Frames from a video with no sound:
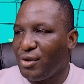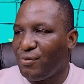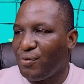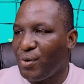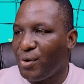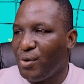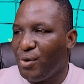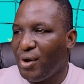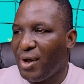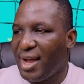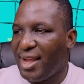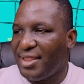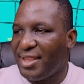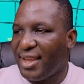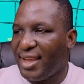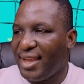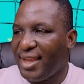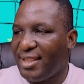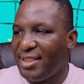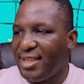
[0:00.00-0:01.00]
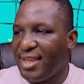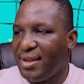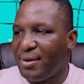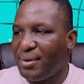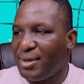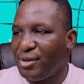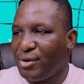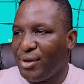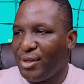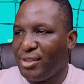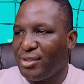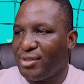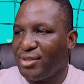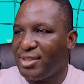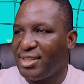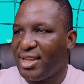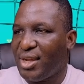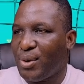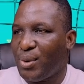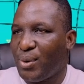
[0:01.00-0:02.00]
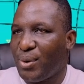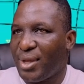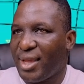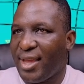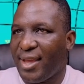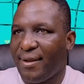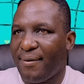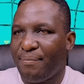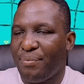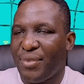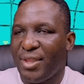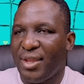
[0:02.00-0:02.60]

if we go at the end here, we're going to say, okay,